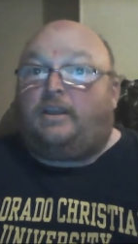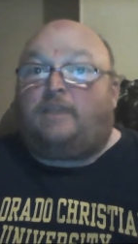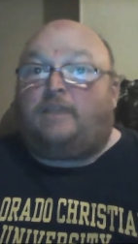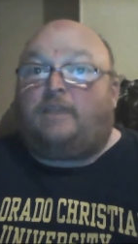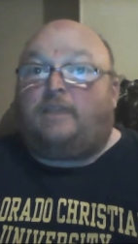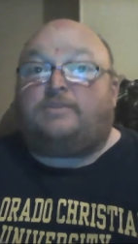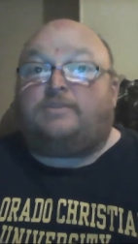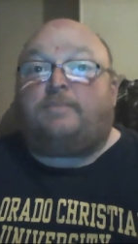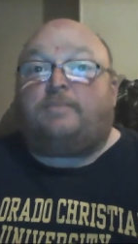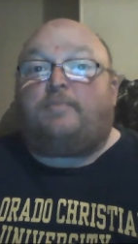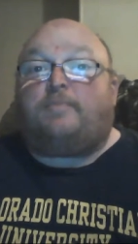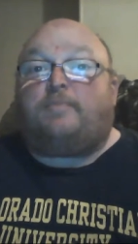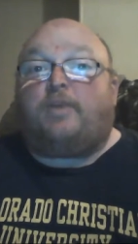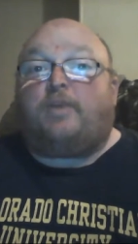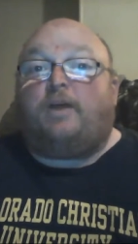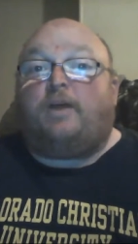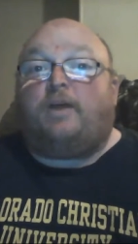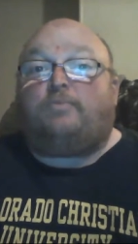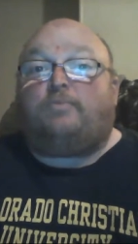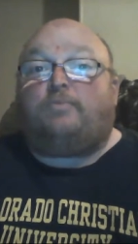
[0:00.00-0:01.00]
comes up a
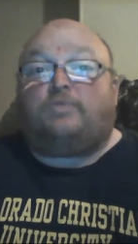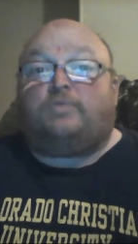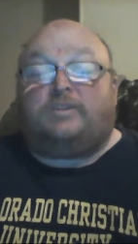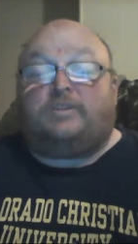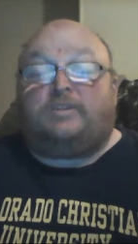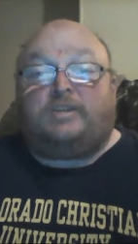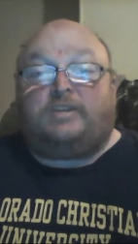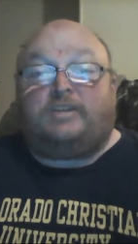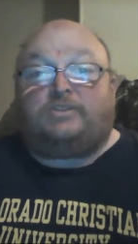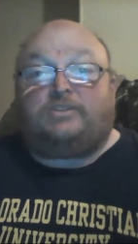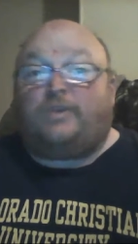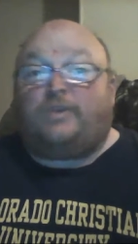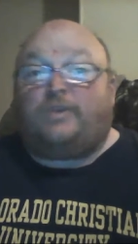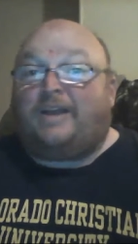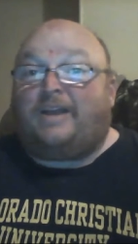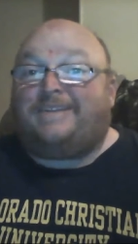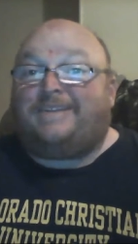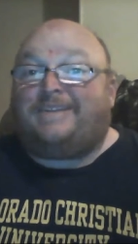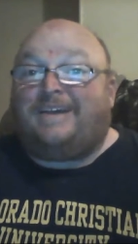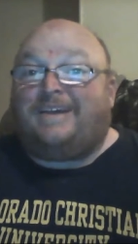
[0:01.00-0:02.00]
prompt and tells you how
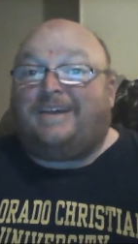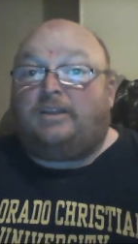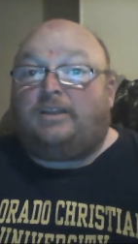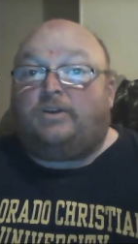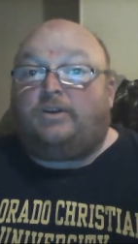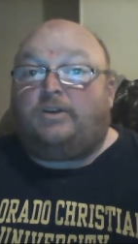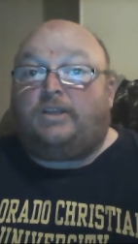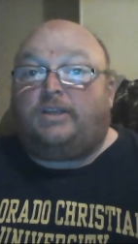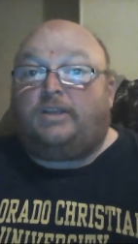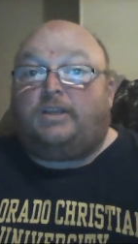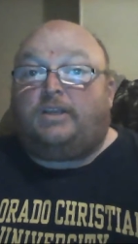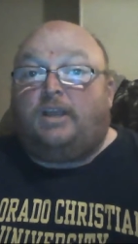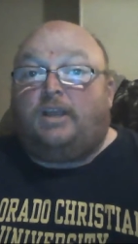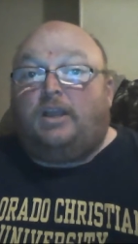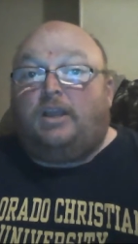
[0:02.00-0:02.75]
to download it.